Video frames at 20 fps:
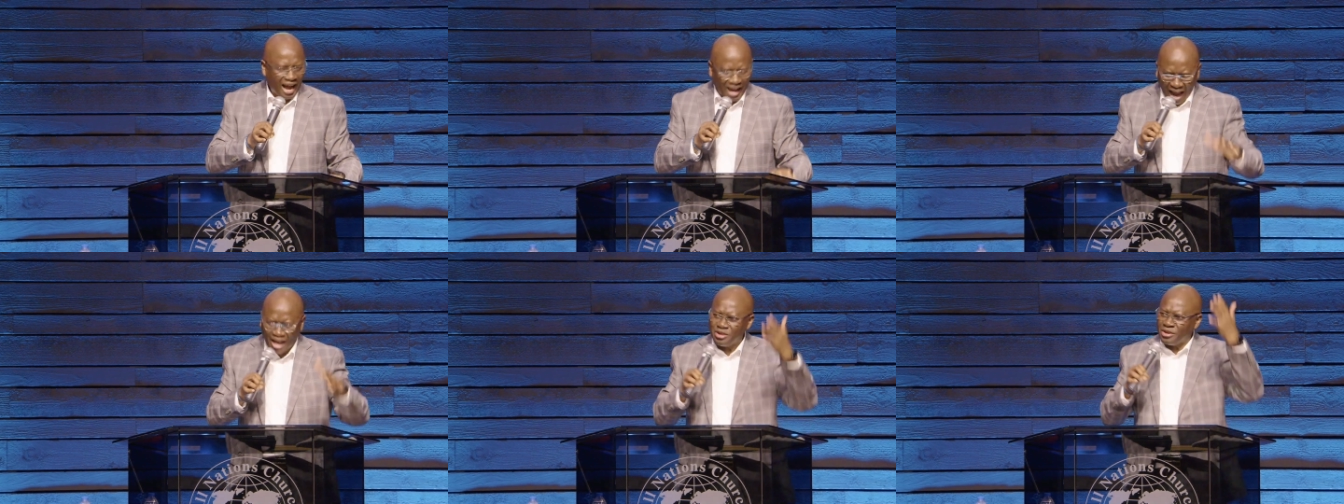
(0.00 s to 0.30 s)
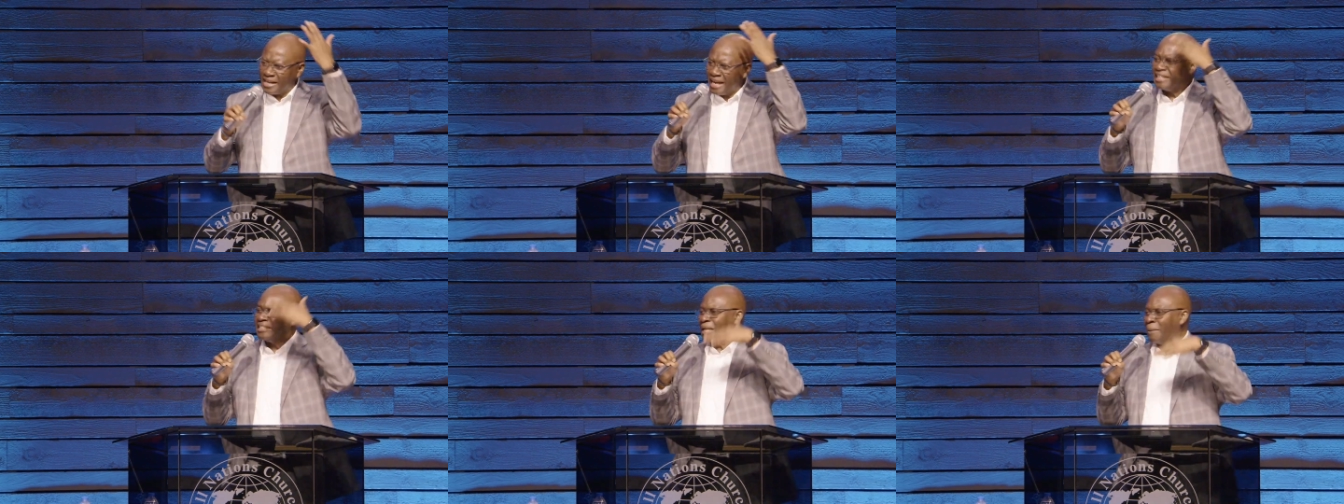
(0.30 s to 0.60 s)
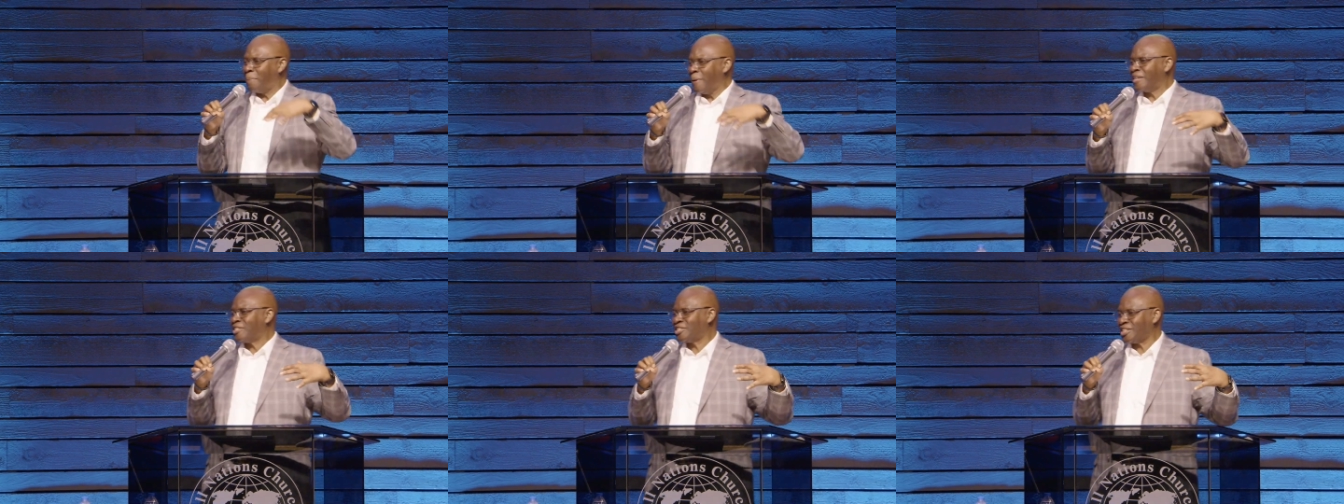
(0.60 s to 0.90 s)
Are you getting
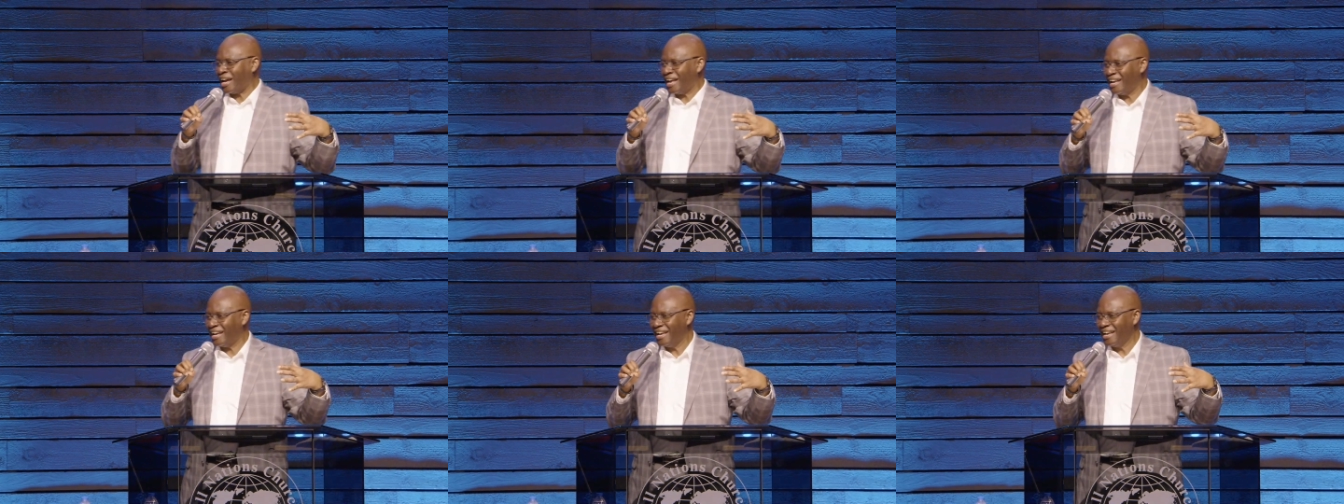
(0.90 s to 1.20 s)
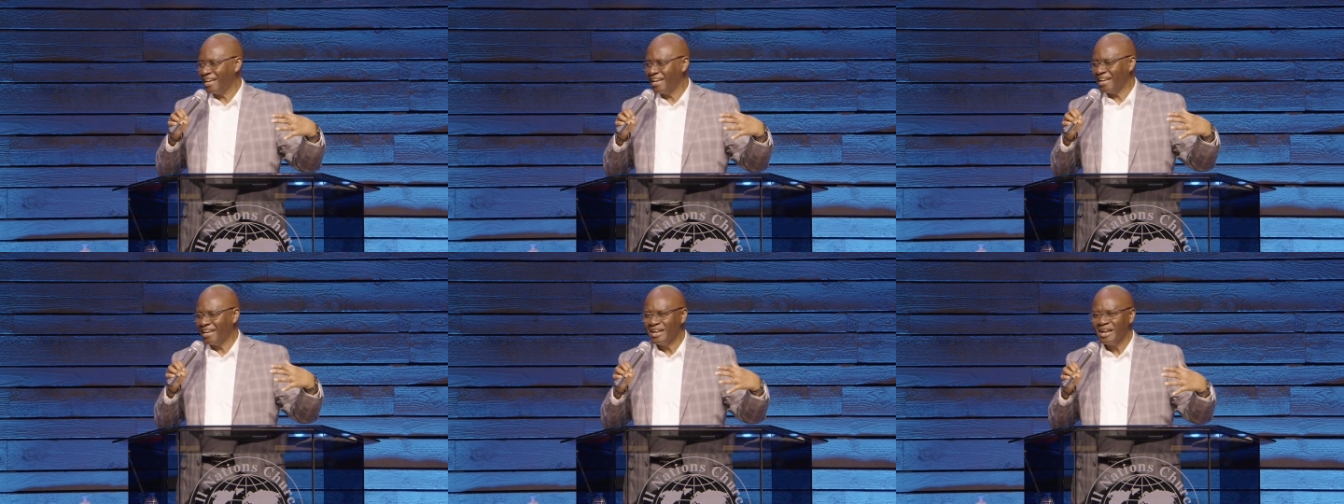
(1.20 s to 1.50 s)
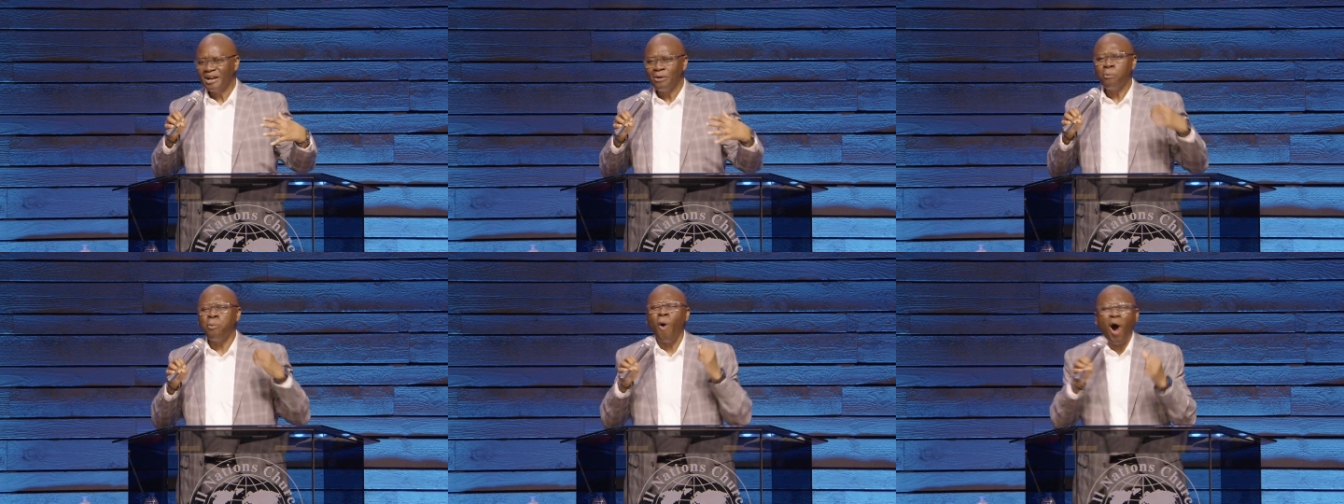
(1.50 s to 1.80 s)
the picture?
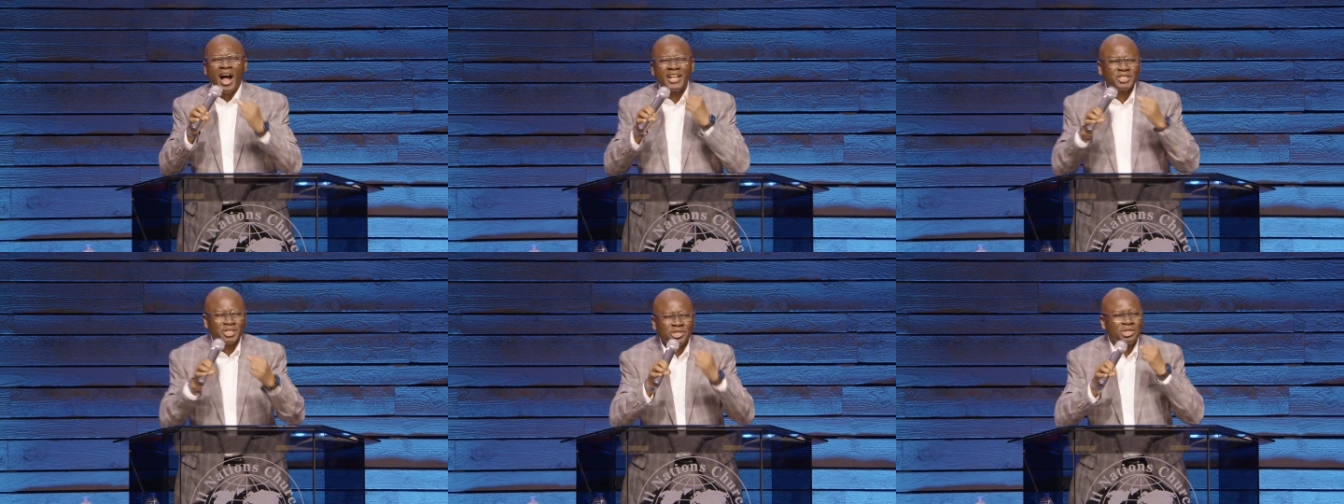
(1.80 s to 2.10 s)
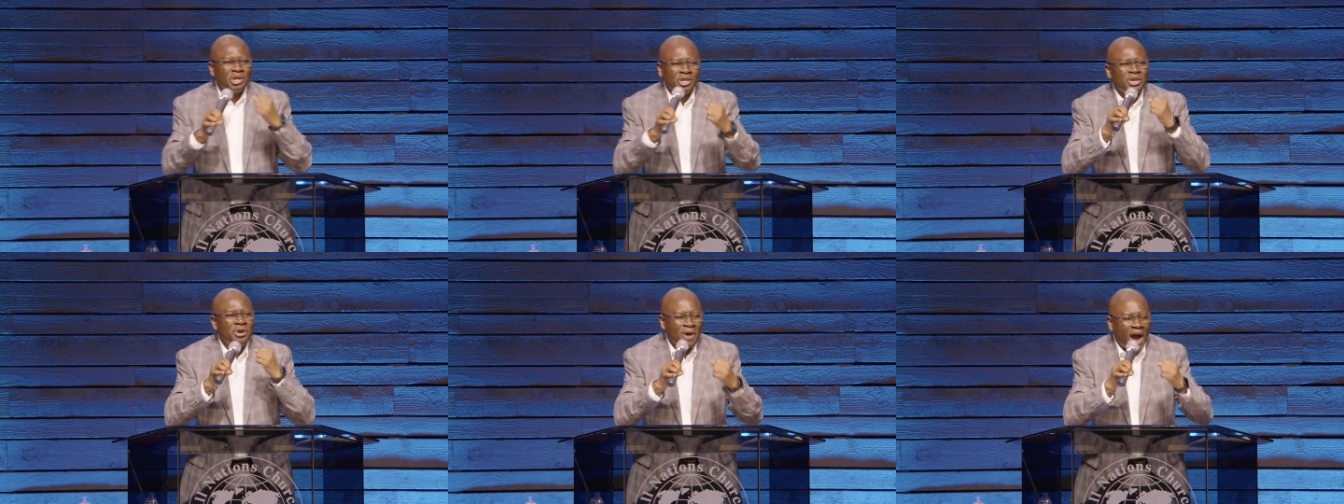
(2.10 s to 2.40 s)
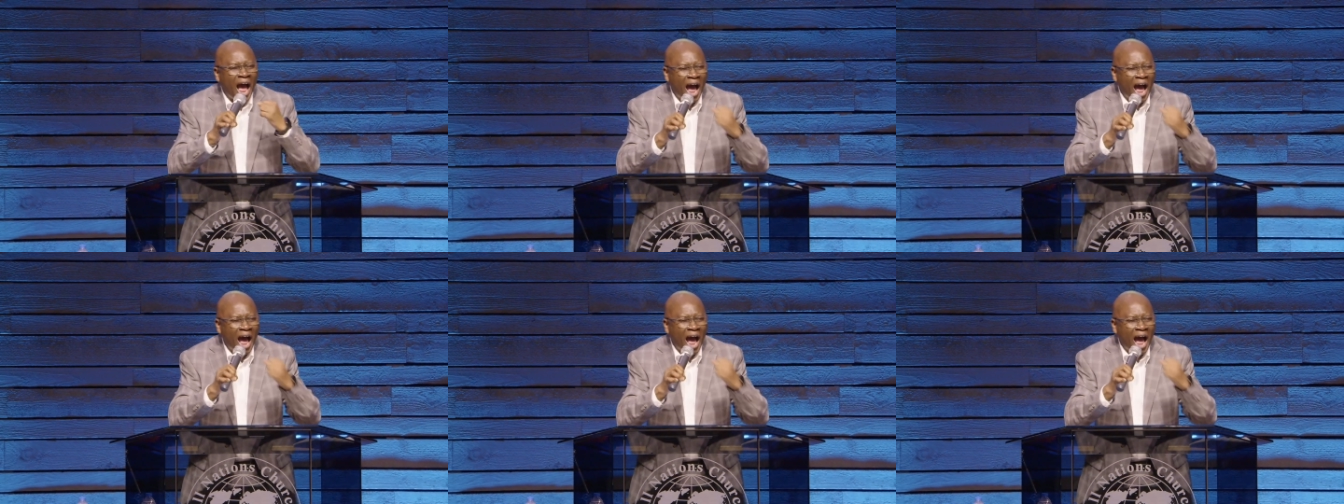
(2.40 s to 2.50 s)
What do you